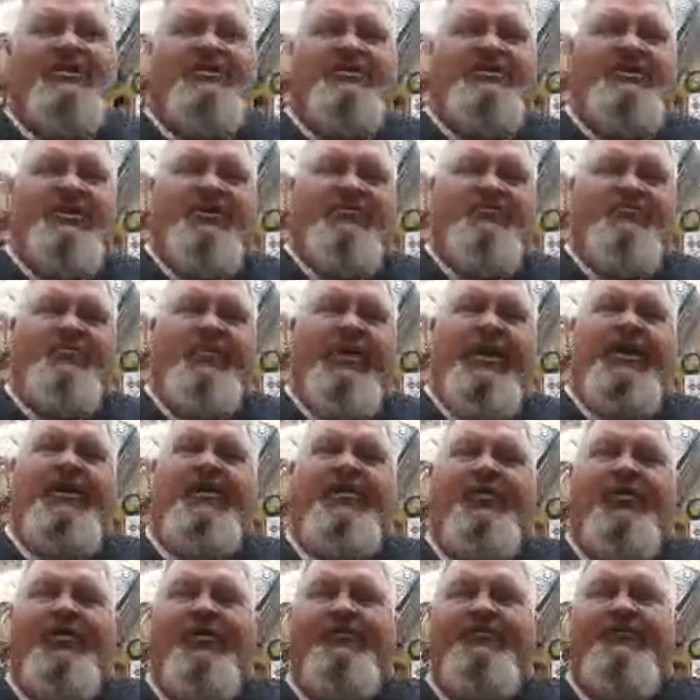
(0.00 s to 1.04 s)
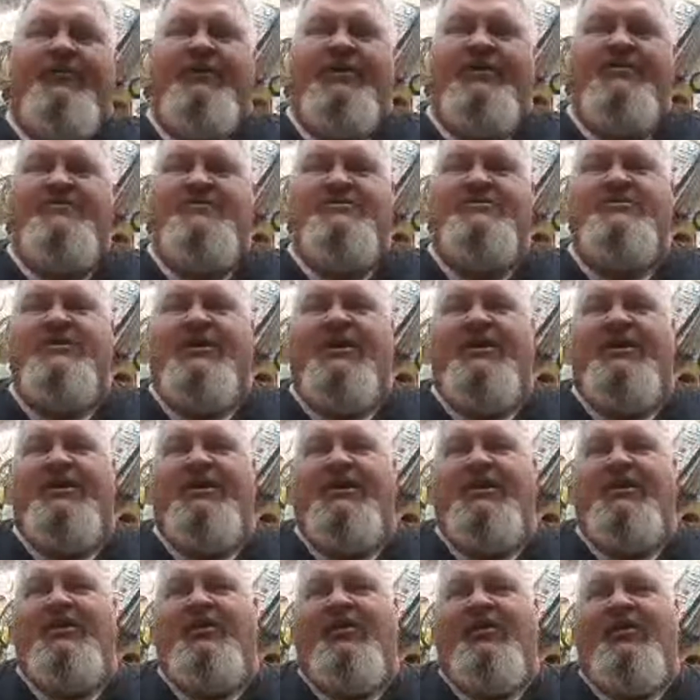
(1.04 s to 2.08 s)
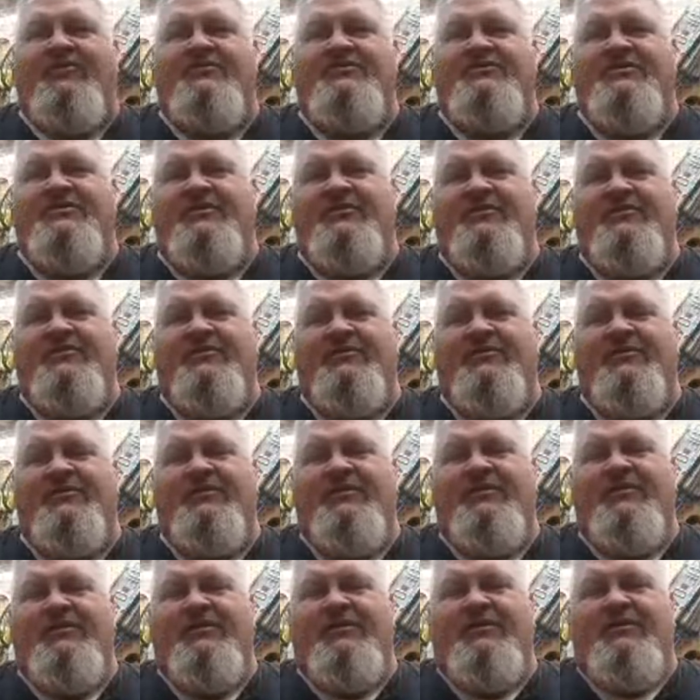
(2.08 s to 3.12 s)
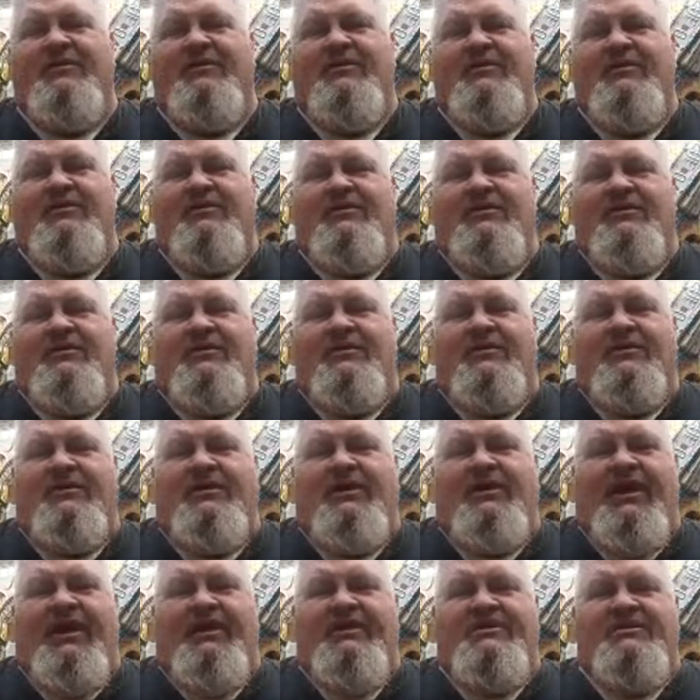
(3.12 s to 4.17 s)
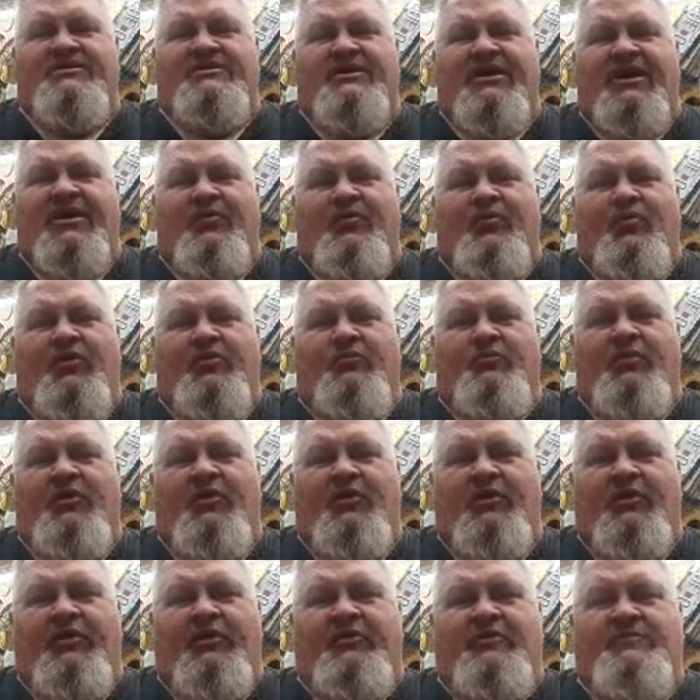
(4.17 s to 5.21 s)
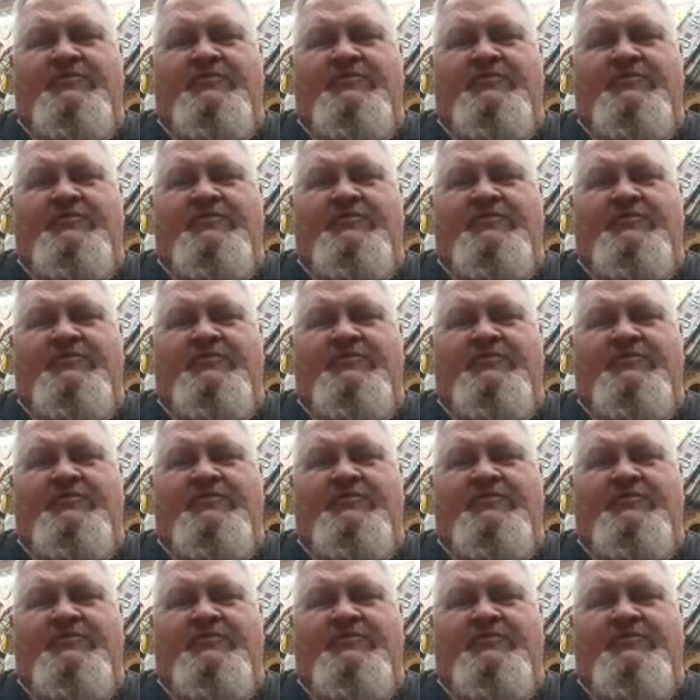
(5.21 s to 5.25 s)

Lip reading: that panel off that I was trying to get off. So now I just got to rebuild it.